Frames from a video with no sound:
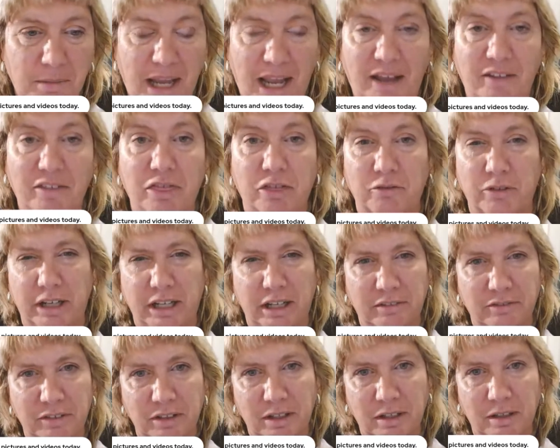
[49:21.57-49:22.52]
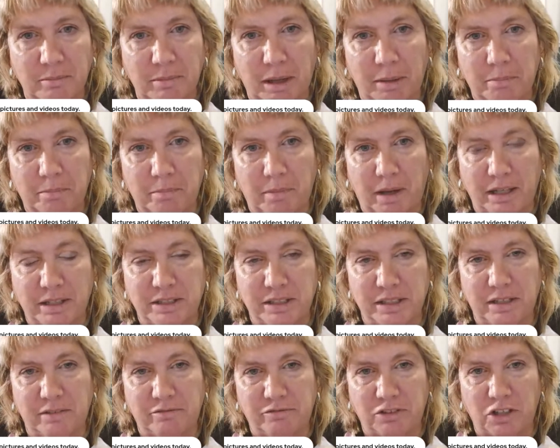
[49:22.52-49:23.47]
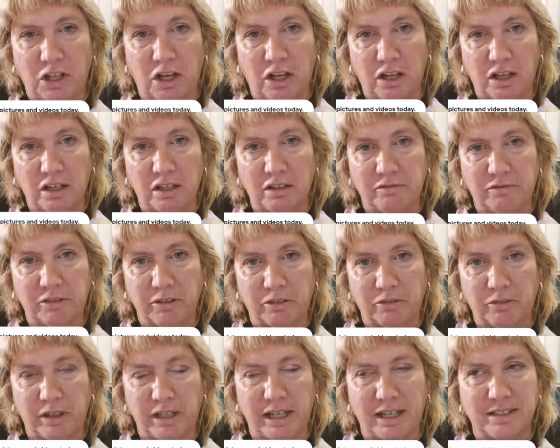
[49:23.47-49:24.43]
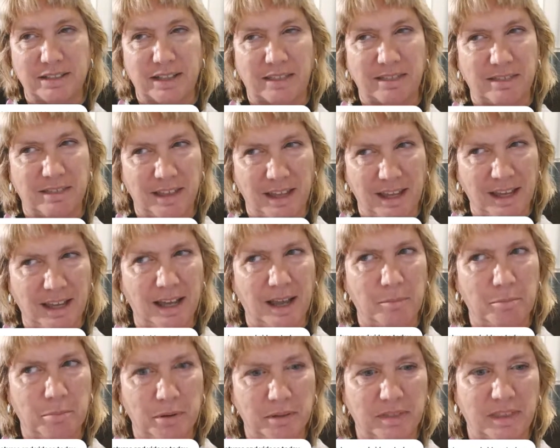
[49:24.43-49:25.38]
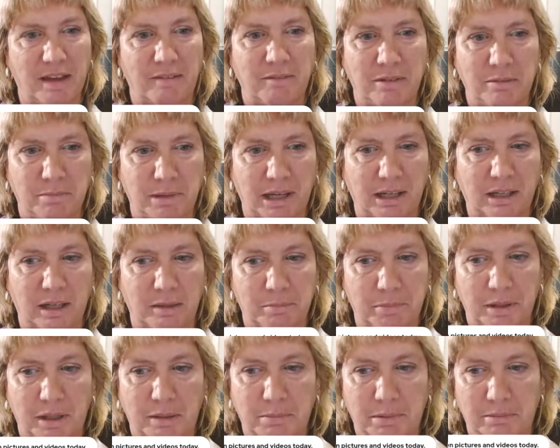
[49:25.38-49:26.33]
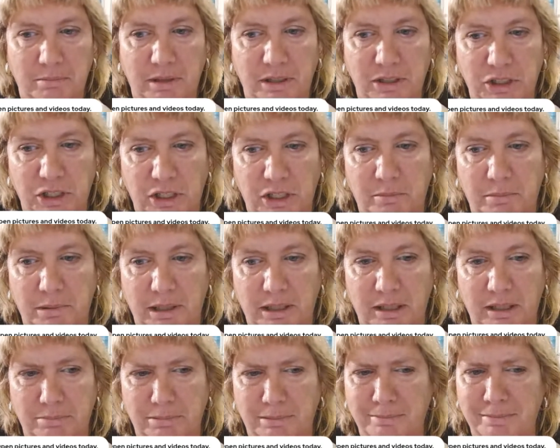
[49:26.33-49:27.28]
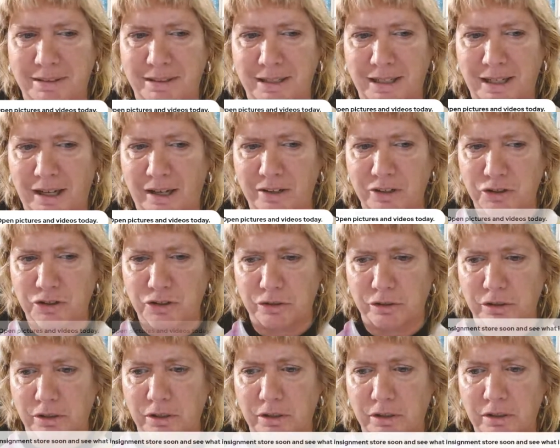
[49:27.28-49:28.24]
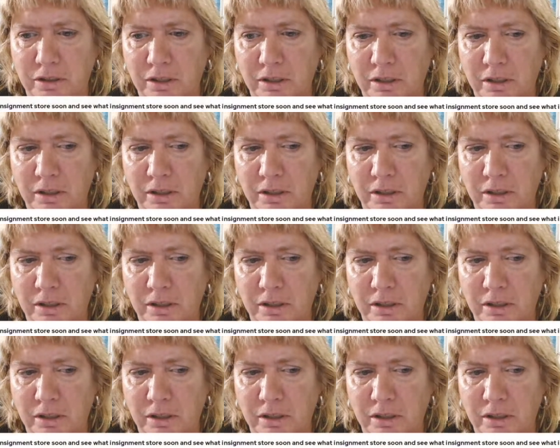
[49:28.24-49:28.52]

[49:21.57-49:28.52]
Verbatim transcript: I had three of them. I, I did a vlog for three days. I think I put that one back up when I put my channel back up. I'm not sure.